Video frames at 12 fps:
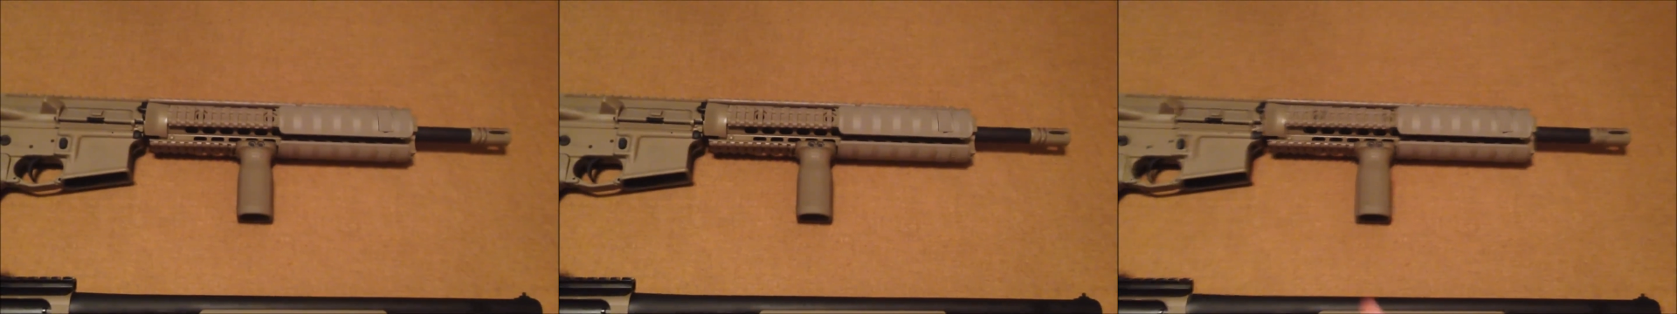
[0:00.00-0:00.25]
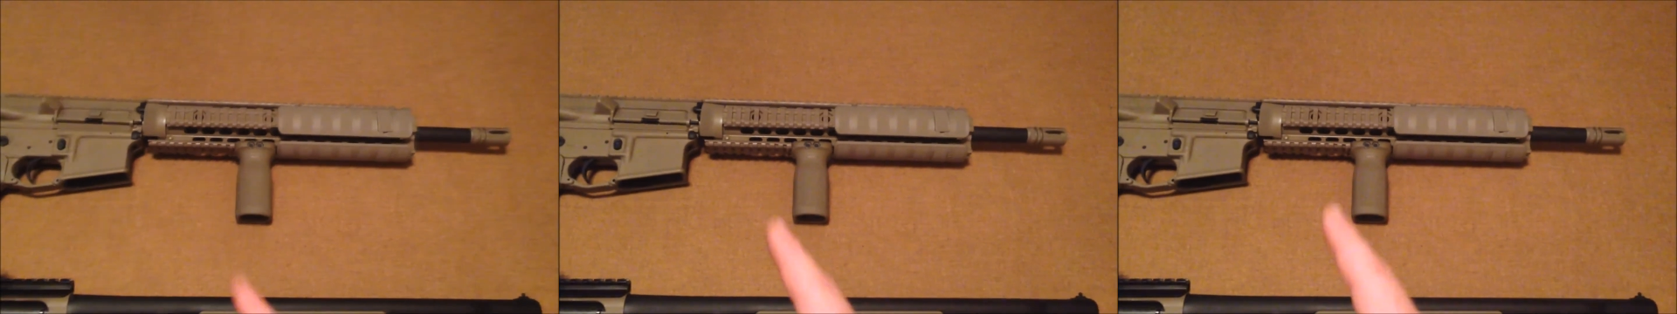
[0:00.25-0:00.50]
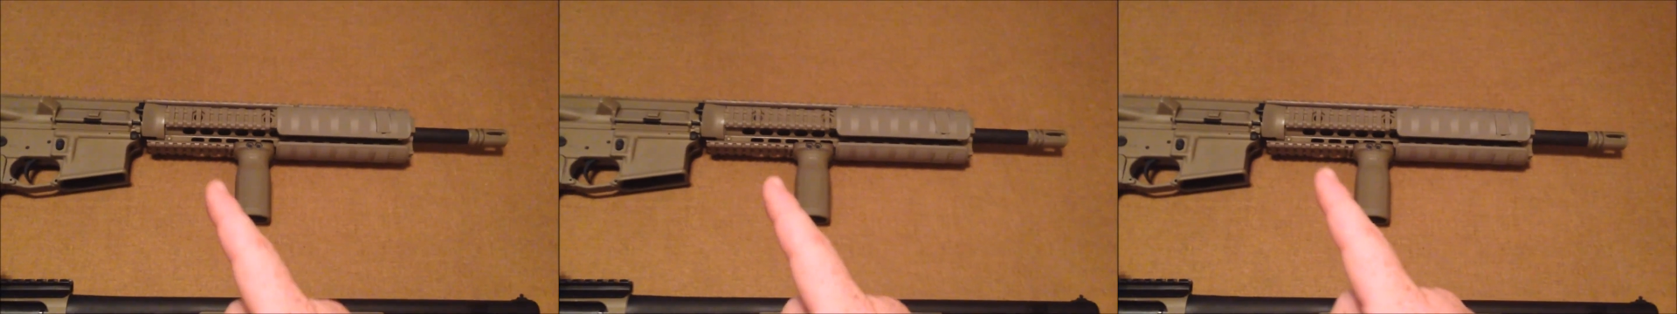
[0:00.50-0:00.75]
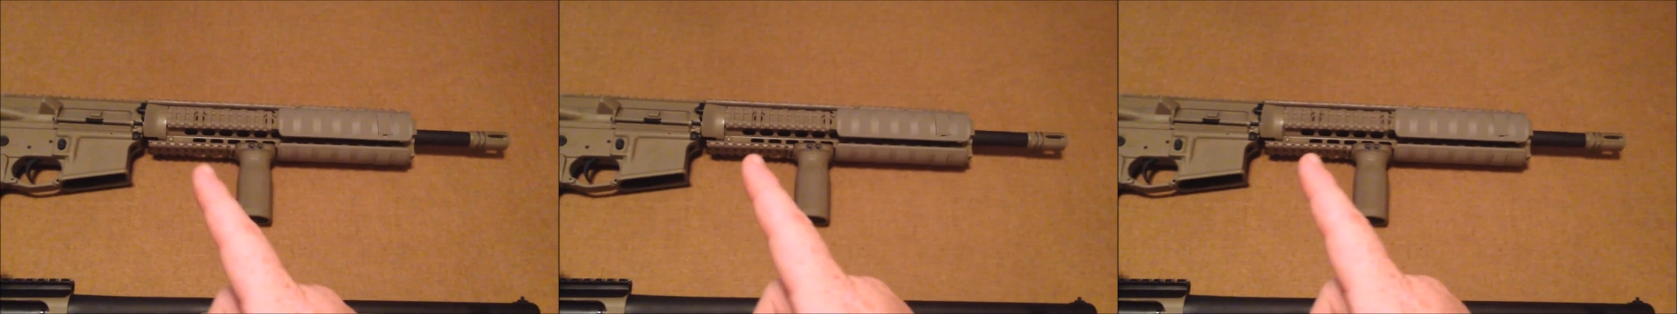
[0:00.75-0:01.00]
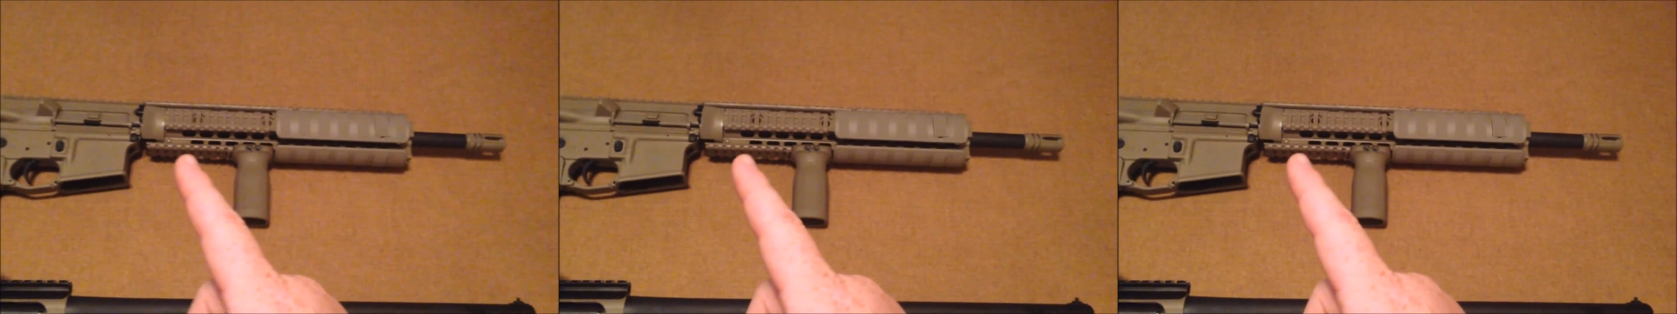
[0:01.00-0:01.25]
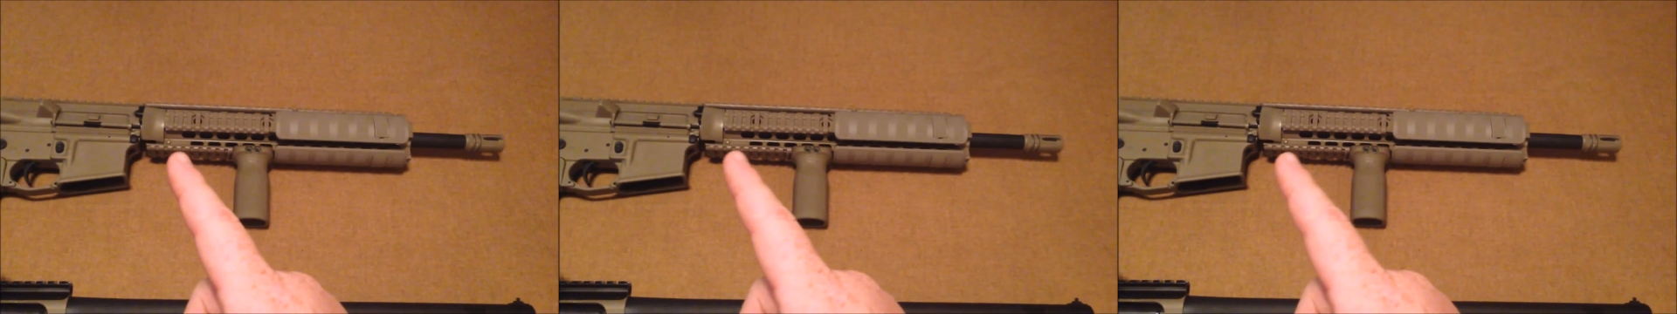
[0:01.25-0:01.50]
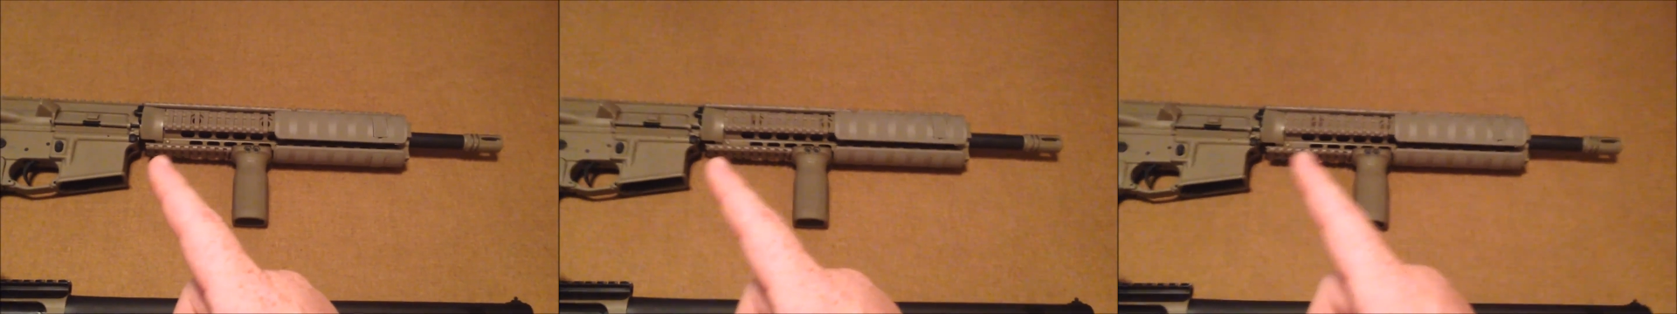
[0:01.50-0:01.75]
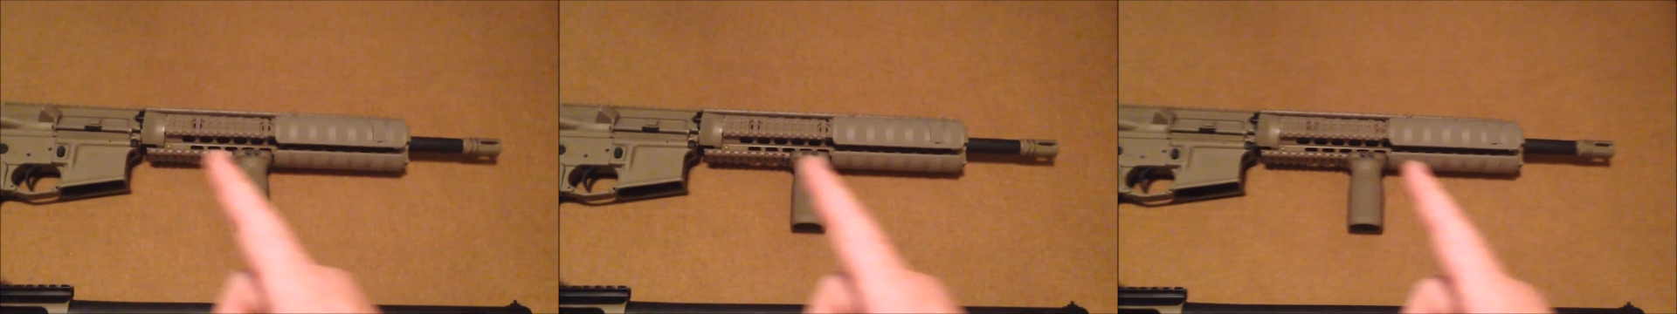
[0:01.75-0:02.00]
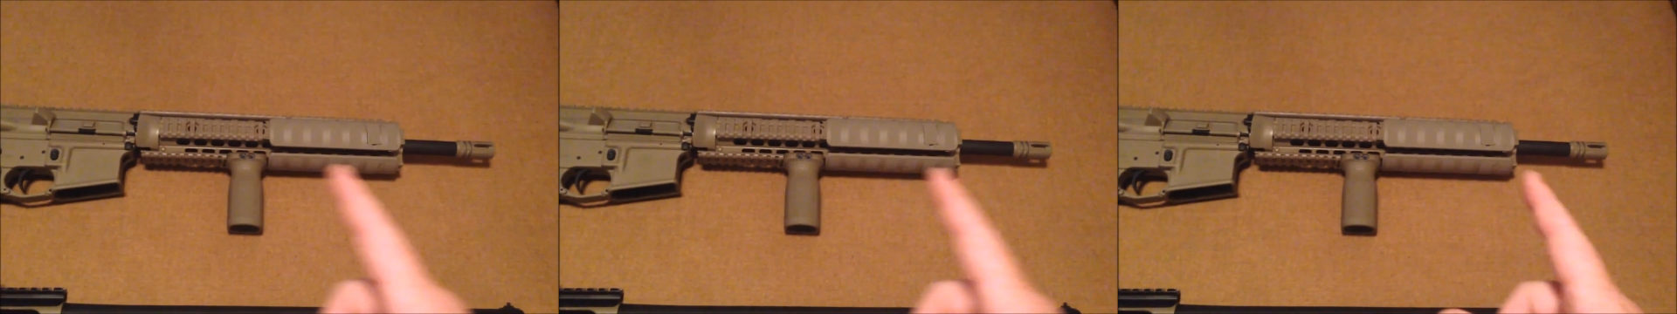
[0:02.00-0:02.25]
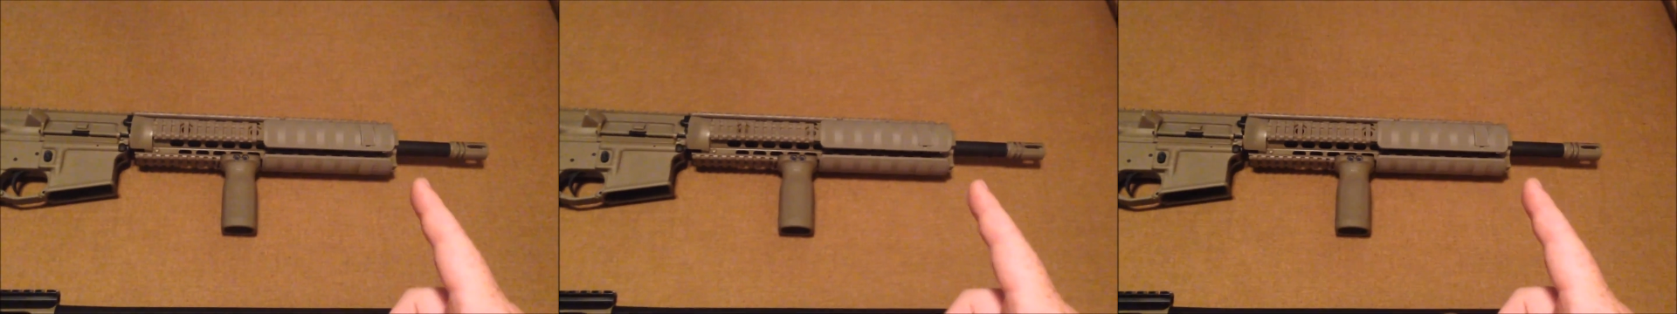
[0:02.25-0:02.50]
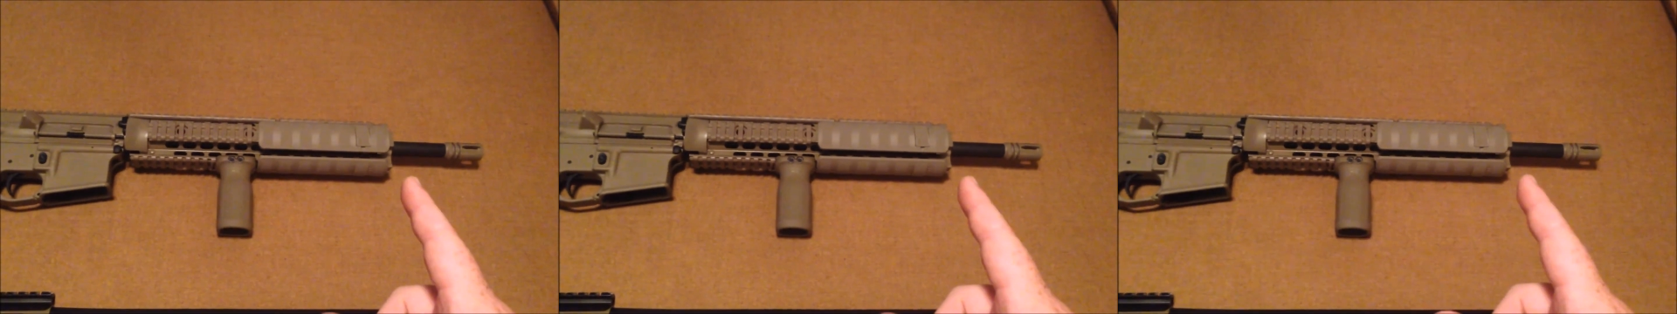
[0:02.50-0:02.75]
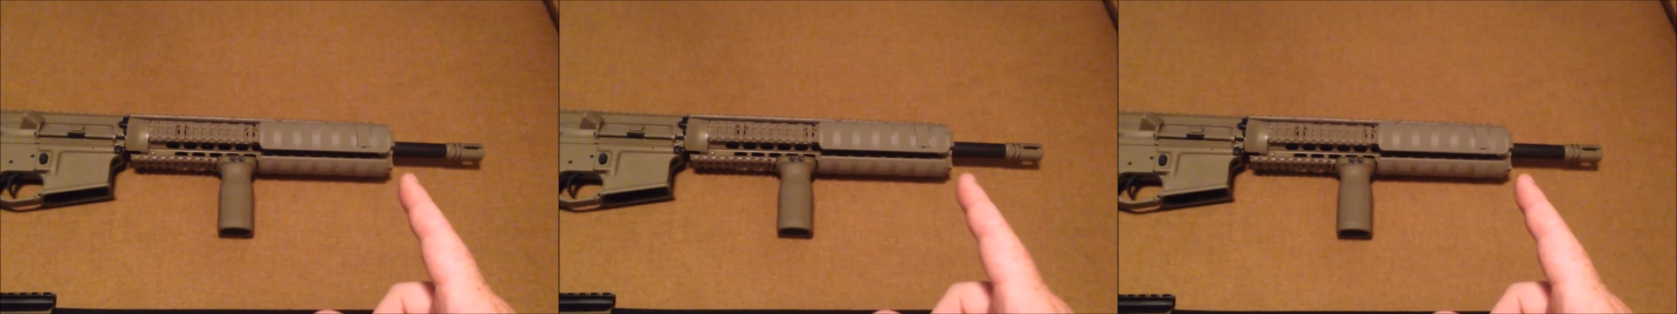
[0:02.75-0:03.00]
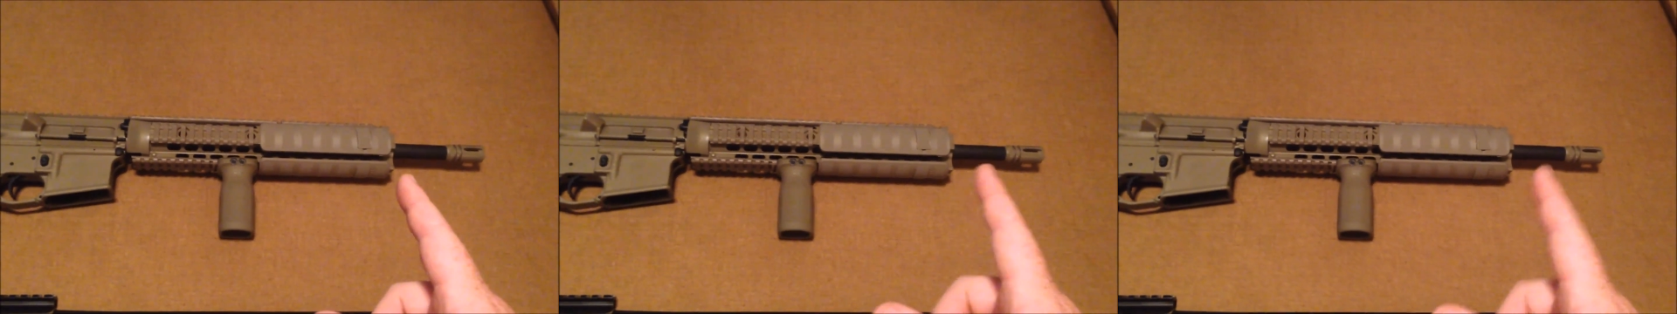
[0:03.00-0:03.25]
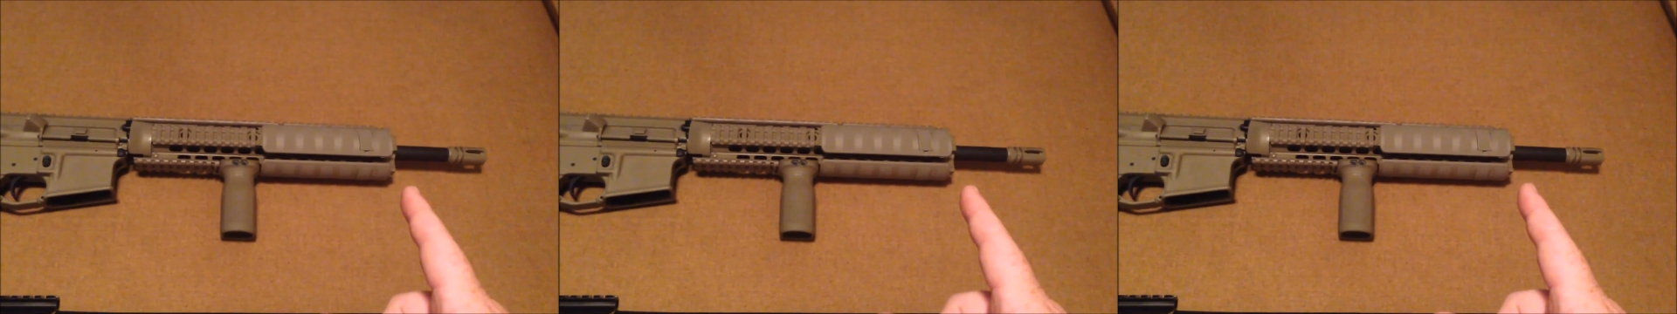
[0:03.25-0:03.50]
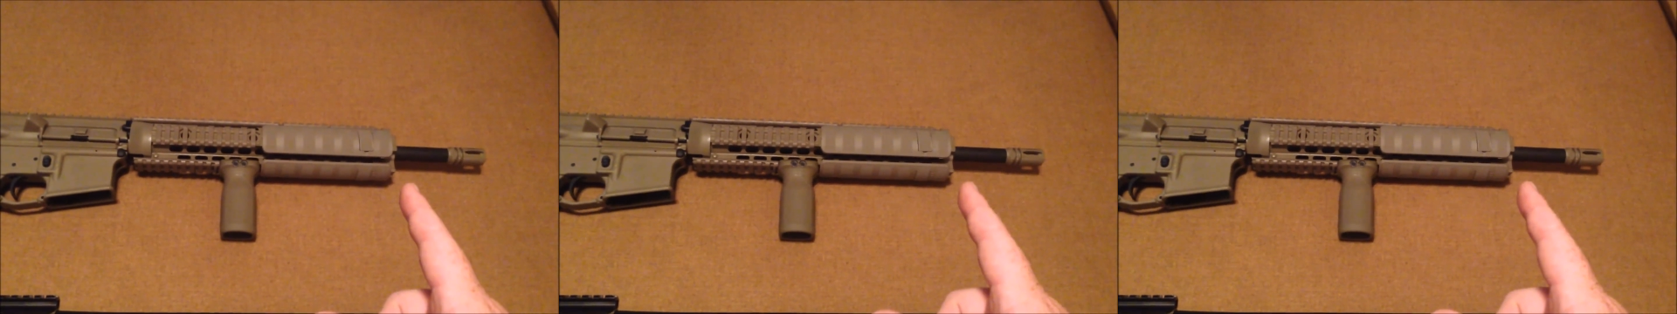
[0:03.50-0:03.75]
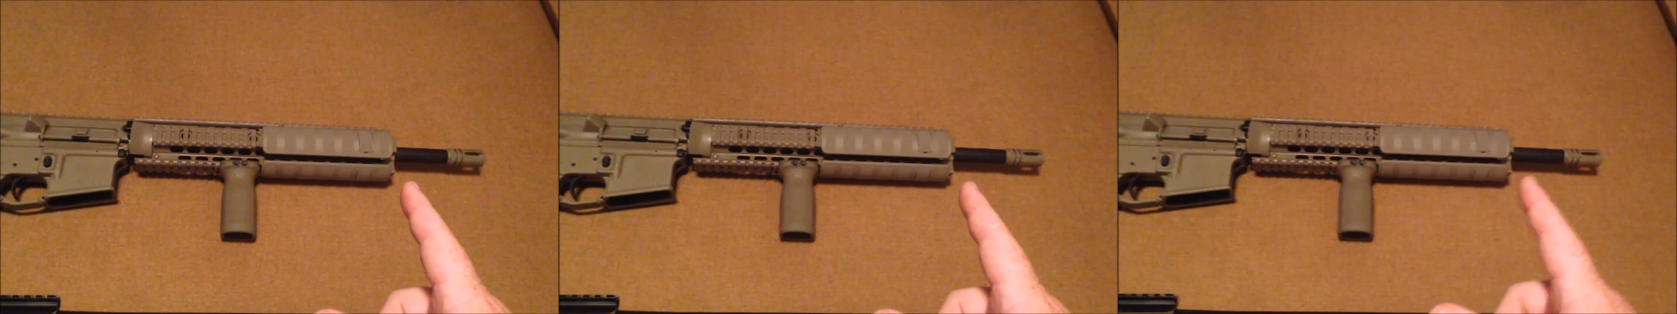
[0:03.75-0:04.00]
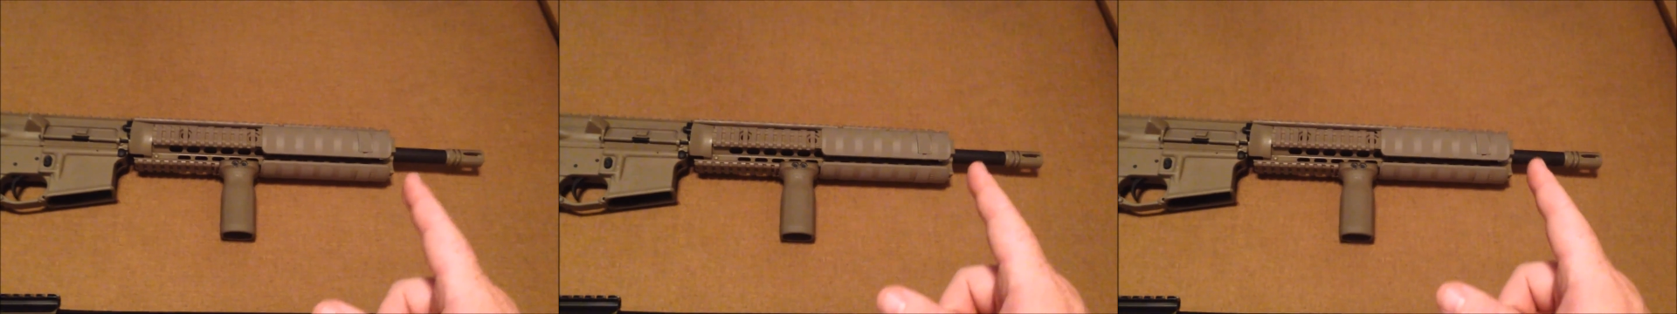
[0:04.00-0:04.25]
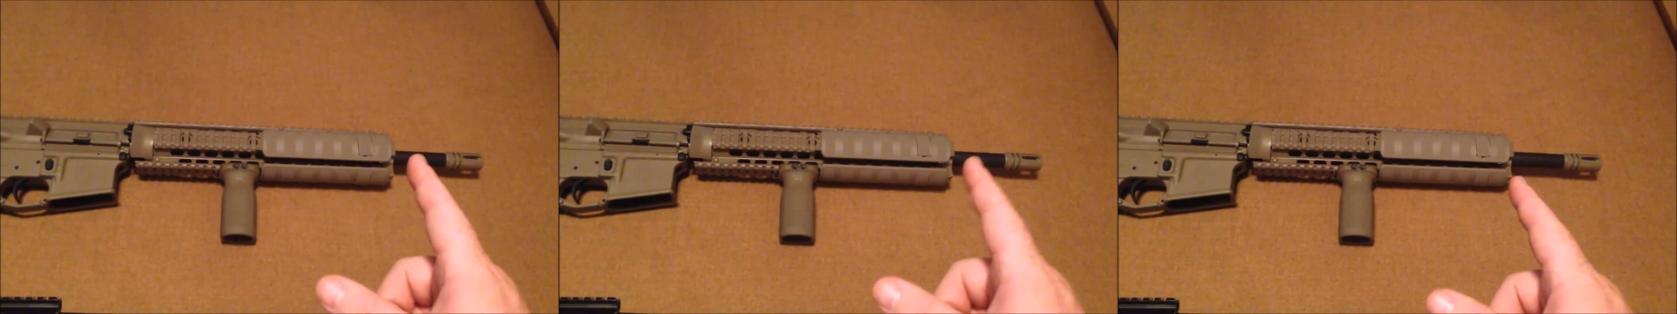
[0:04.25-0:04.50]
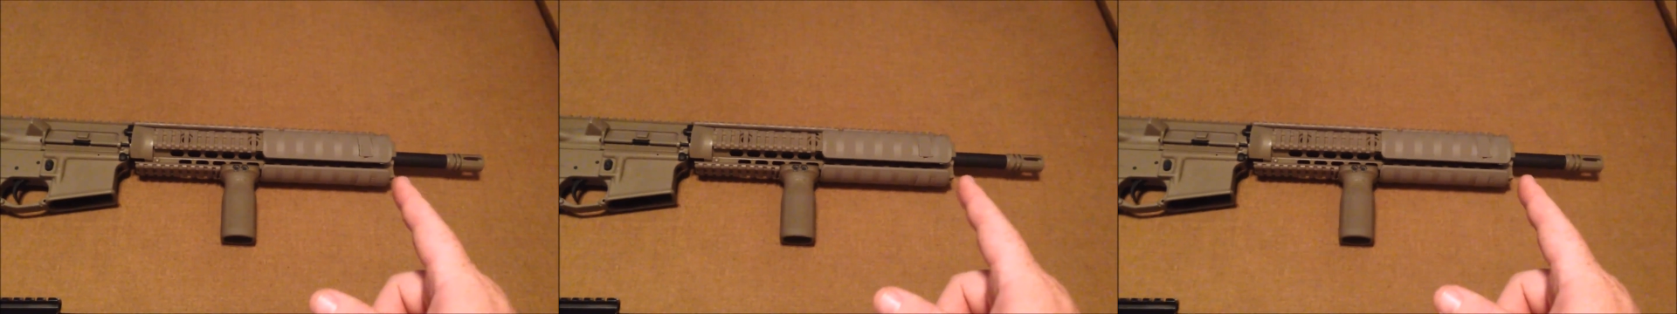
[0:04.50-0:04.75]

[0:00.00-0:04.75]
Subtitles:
Nobody's mouth can be seen.